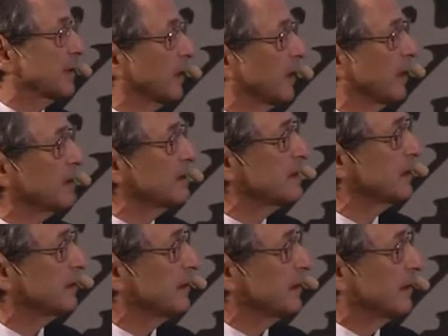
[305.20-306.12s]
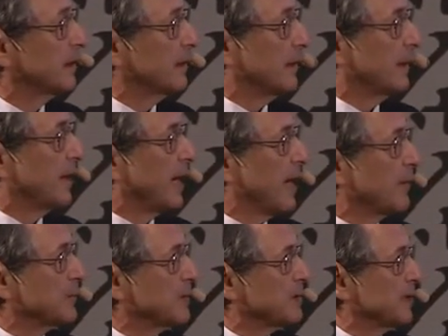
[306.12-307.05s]
and aunt, and I
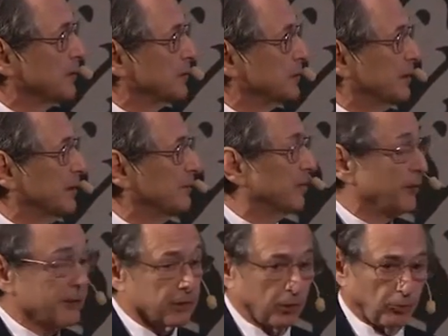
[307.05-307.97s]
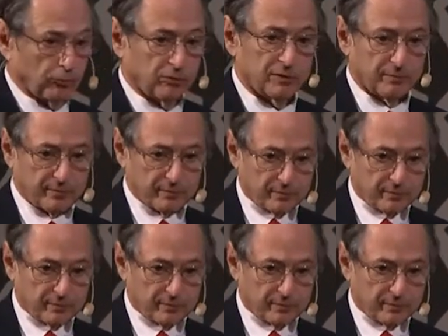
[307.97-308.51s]
was essentially very cold.